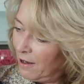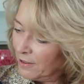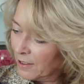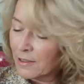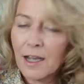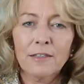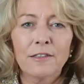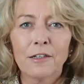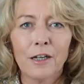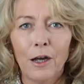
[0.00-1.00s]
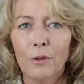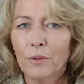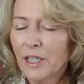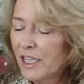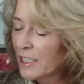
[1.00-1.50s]
as a duster
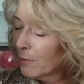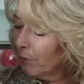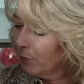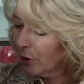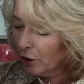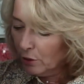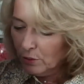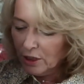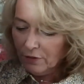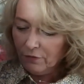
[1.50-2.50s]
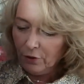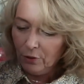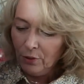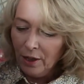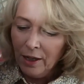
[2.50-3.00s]
coat. It's
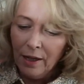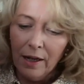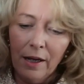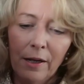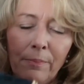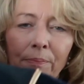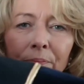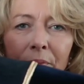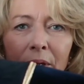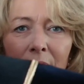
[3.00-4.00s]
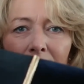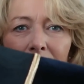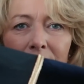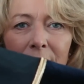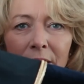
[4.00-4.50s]
beautiful.
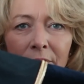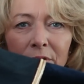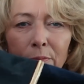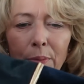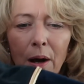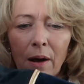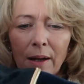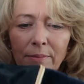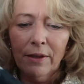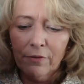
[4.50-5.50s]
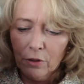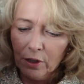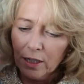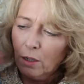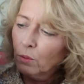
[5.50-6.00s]
Sleeves are piped, they've
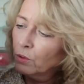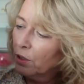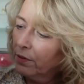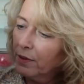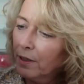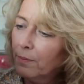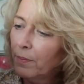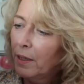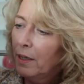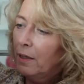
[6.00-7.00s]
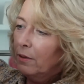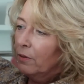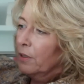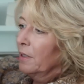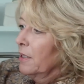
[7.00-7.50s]
got gold on them.
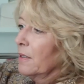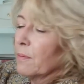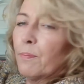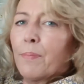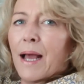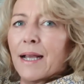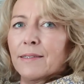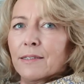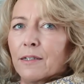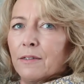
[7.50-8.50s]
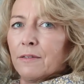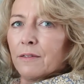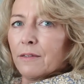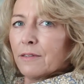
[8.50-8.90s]
Look at this pattern.